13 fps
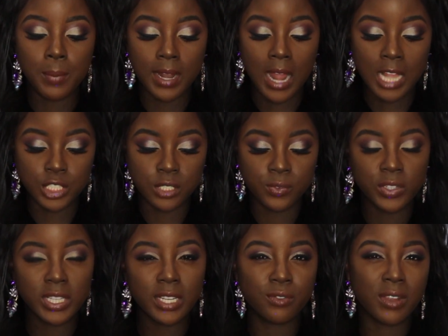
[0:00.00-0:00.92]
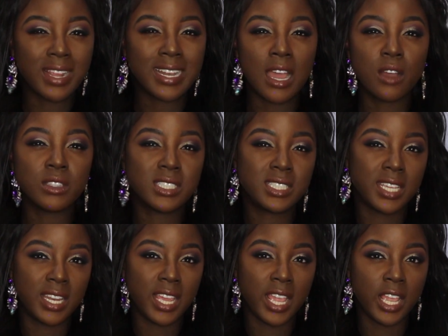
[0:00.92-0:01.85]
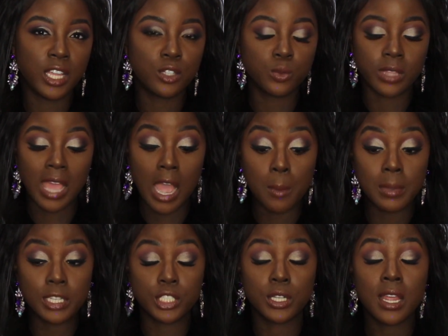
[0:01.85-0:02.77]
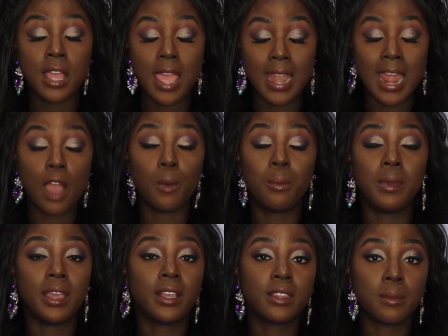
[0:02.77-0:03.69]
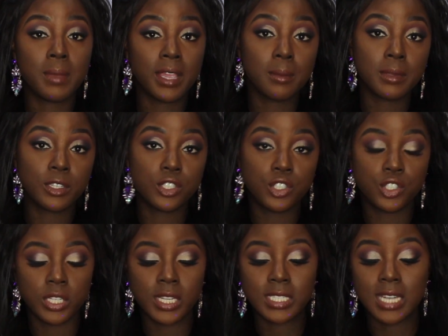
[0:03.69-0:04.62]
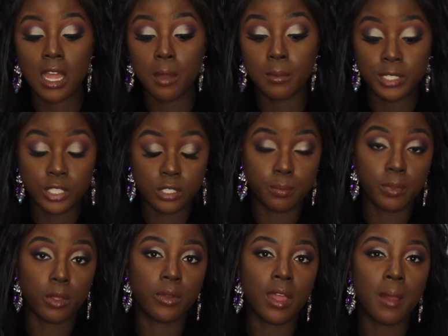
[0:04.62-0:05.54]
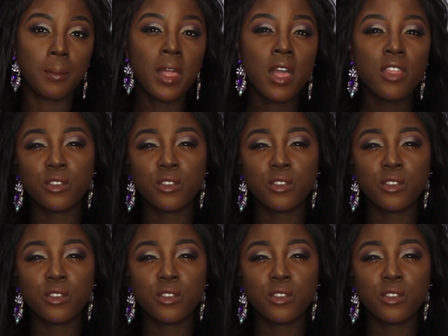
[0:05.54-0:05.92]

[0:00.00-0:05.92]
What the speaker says: But I just feel like right now in this day and age, with how much and how big the makeup industry is and how much it's blown up,